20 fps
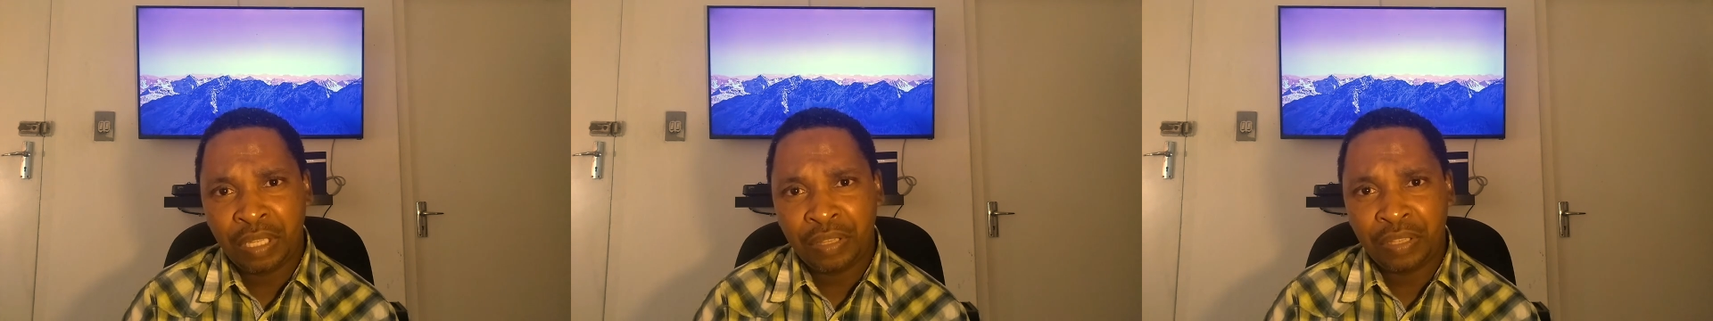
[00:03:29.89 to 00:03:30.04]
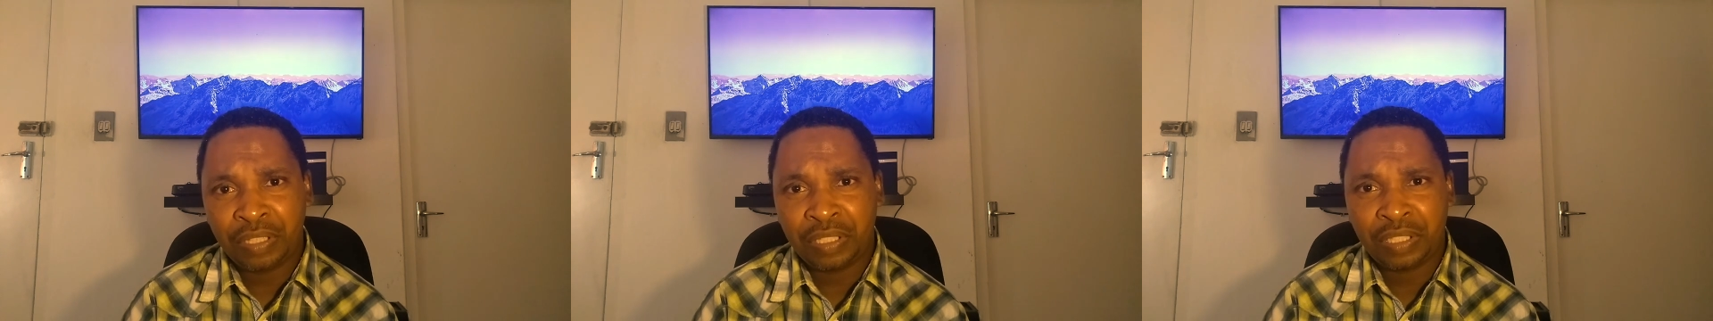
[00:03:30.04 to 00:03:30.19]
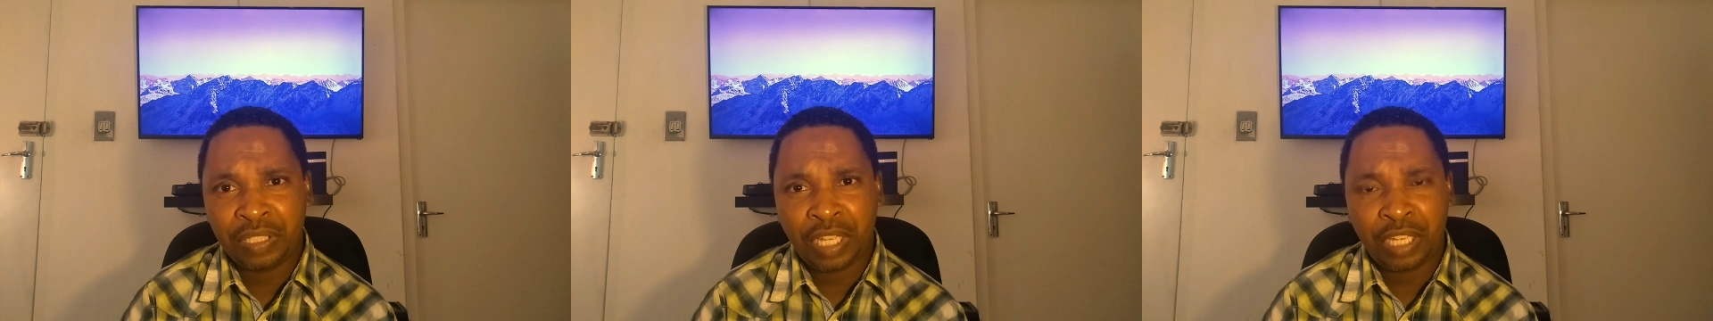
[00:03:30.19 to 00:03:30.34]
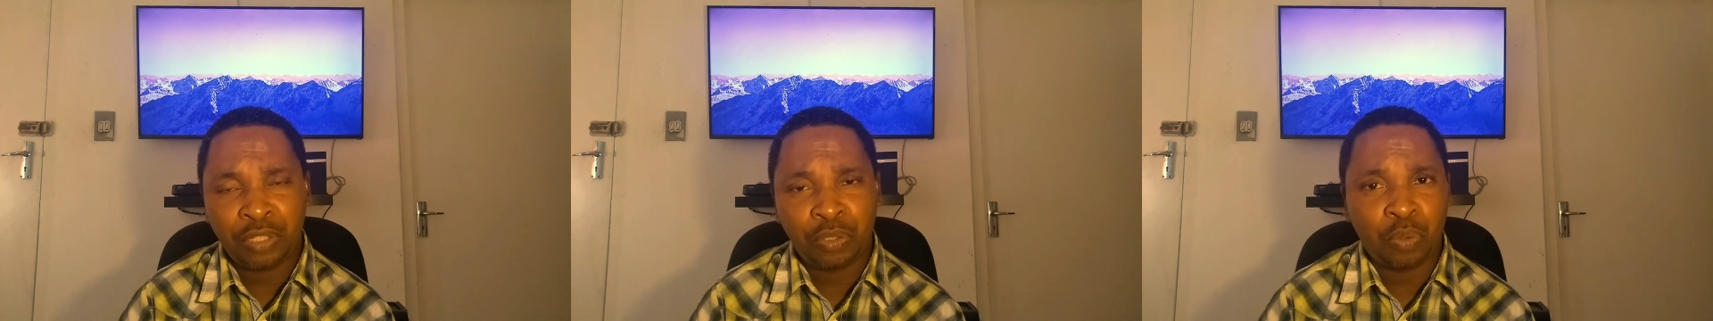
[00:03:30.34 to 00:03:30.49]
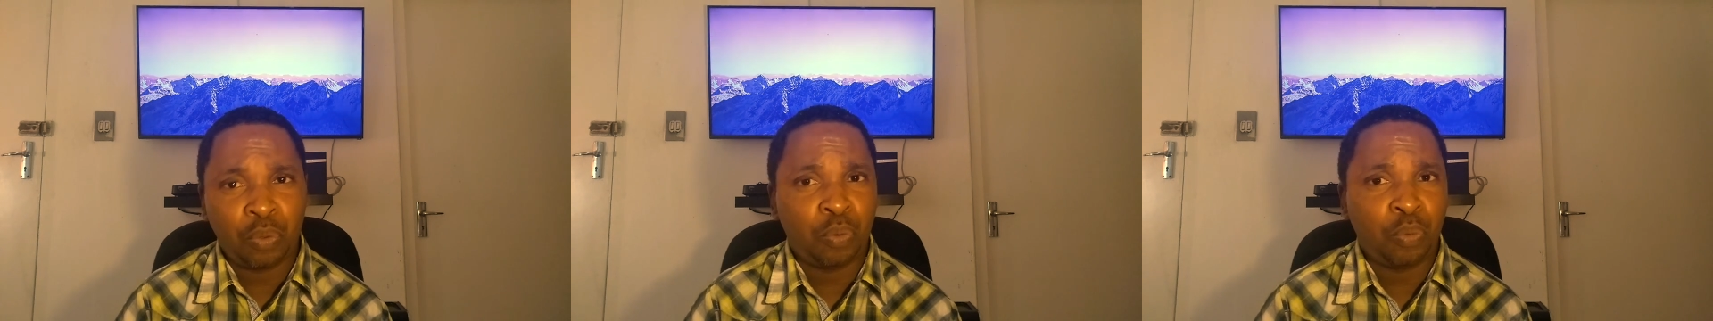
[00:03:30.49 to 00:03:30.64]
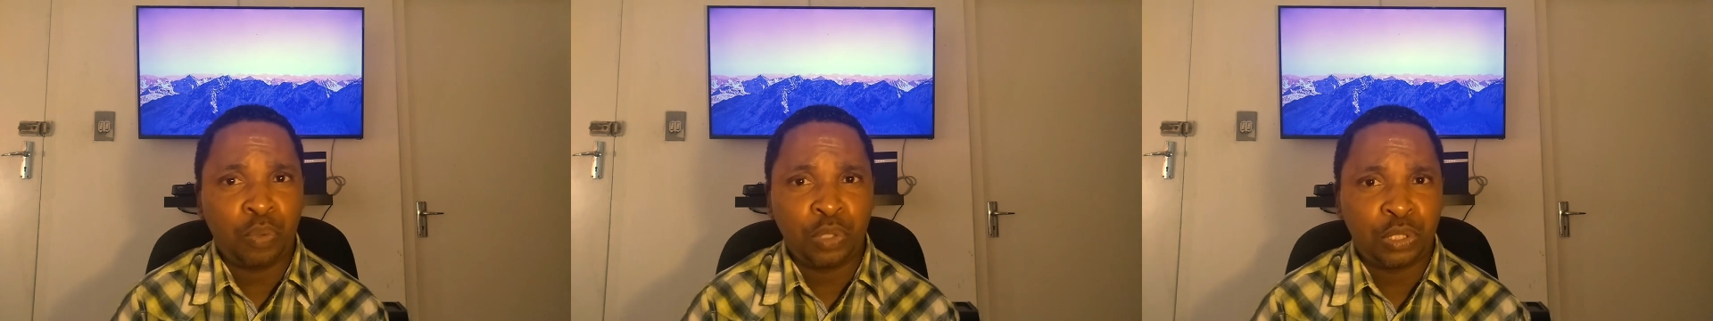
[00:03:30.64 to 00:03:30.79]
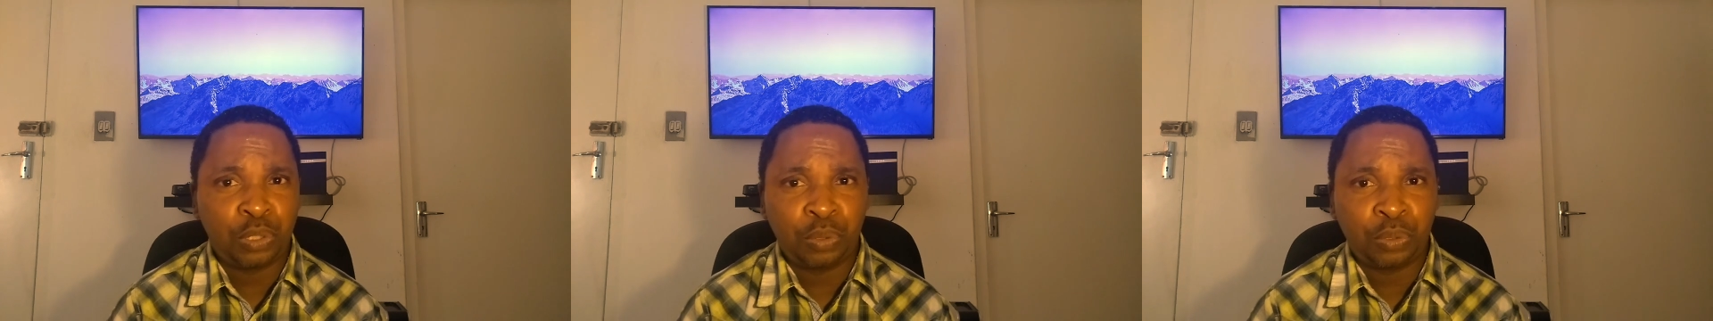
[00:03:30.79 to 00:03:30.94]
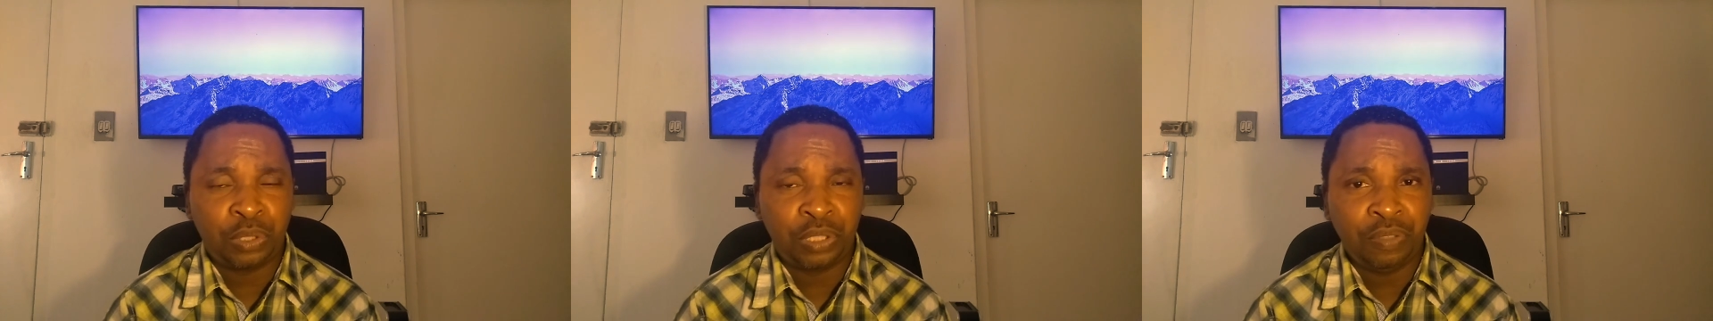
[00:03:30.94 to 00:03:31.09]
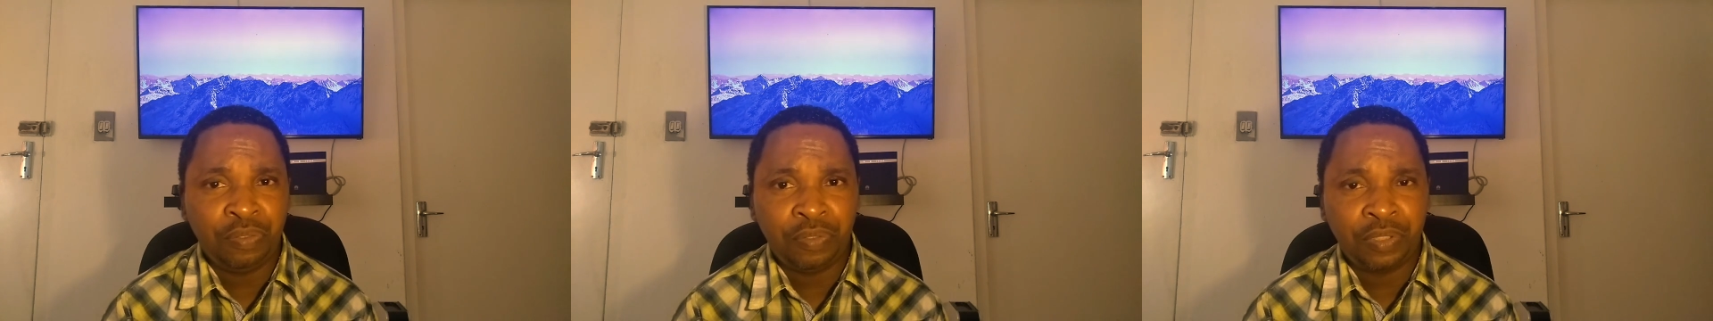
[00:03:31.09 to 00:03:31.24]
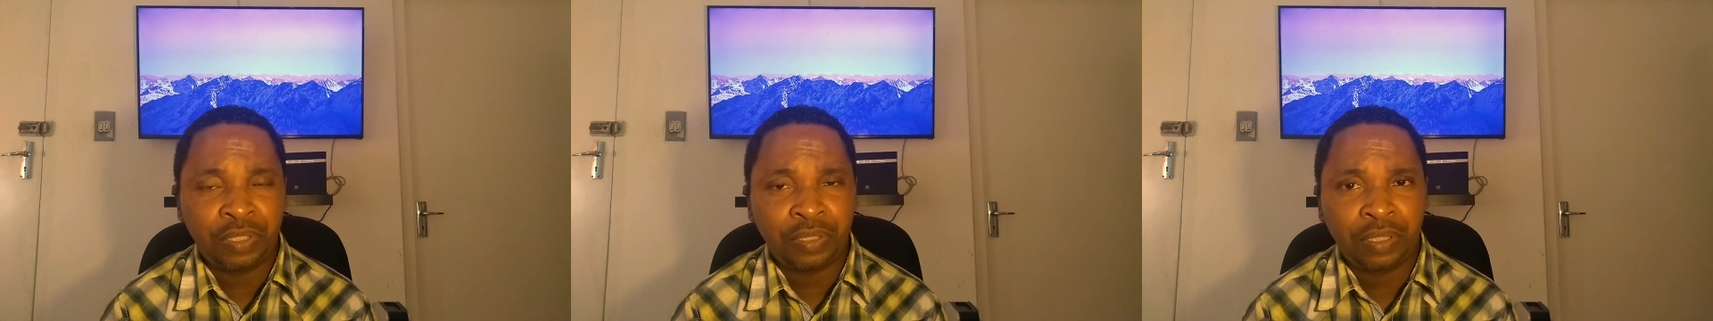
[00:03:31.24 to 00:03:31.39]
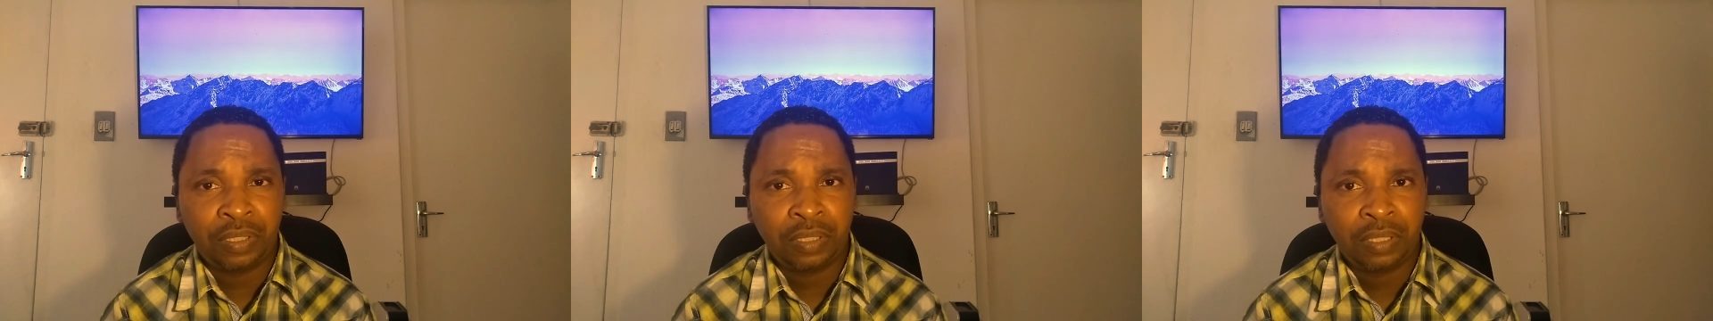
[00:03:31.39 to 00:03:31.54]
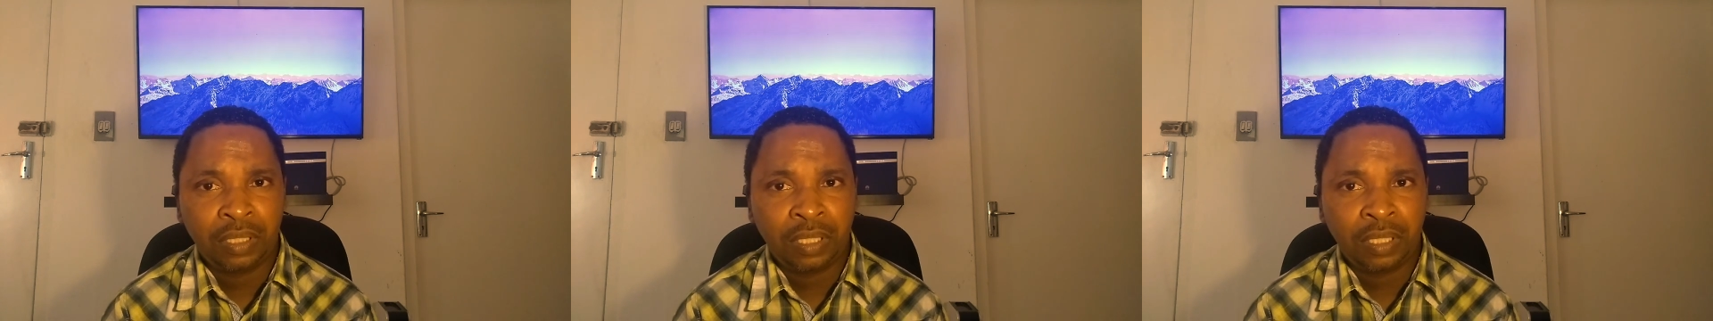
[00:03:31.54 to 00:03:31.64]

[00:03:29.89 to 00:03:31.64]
the site always looked different.